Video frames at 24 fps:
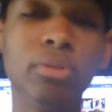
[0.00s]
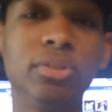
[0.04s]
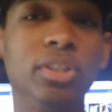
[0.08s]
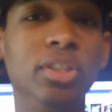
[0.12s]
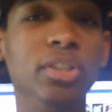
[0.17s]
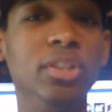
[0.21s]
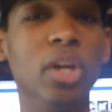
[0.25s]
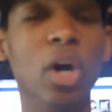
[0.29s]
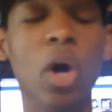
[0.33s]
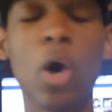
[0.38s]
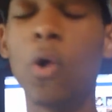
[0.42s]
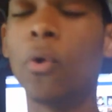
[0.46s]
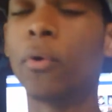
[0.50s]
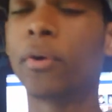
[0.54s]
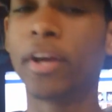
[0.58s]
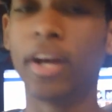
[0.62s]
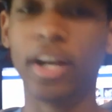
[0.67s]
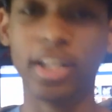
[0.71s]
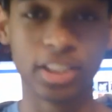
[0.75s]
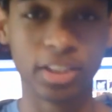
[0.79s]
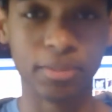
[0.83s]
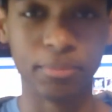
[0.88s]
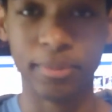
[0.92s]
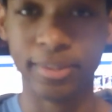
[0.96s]
to no
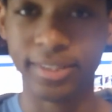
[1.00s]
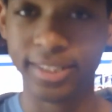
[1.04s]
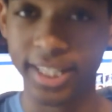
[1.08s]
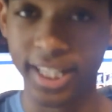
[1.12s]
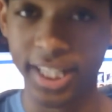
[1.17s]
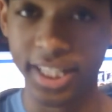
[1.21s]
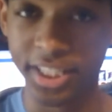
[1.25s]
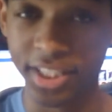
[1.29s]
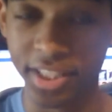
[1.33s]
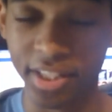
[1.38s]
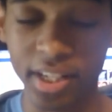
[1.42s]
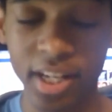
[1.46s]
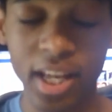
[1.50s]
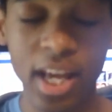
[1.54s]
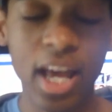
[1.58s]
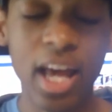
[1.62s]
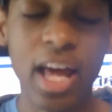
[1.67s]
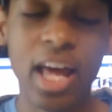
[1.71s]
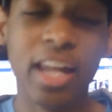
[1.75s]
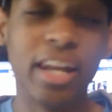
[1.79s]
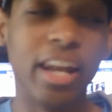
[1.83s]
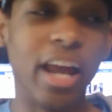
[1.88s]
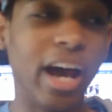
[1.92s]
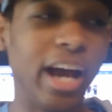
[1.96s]
customization.
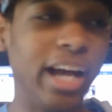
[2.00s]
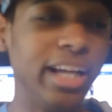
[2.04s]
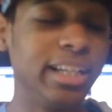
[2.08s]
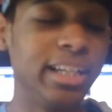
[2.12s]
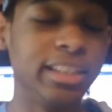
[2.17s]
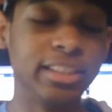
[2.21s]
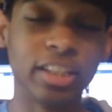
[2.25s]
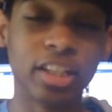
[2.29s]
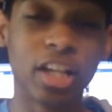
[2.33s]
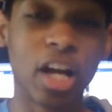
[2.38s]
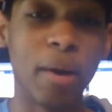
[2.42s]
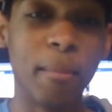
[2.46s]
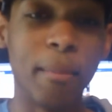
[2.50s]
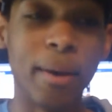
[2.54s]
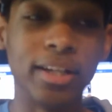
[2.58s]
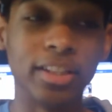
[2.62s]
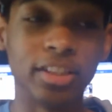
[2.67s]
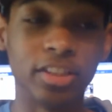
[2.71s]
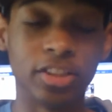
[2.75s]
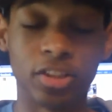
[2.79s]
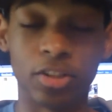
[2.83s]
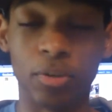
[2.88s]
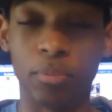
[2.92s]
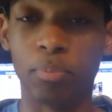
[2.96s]
Now, it doesn't come
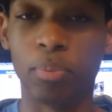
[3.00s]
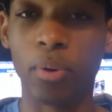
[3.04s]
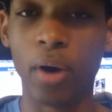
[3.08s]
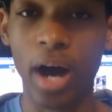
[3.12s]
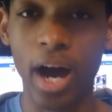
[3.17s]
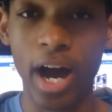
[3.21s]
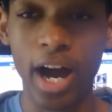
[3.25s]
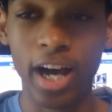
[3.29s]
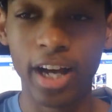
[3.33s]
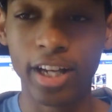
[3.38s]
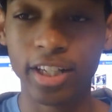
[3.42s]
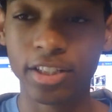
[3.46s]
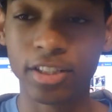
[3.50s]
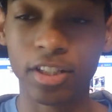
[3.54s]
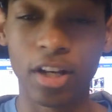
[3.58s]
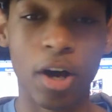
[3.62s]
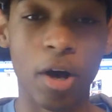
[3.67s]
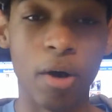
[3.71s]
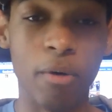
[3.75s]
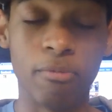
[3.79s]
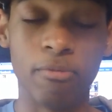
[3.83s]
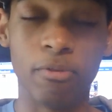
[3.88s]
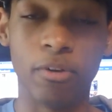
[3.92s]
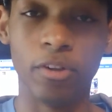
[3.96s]
as a surprise
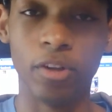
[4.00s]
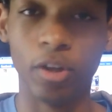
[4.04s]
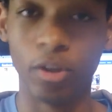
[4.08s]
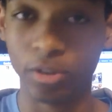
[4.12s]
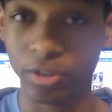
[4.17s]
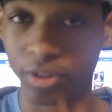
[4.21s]
for those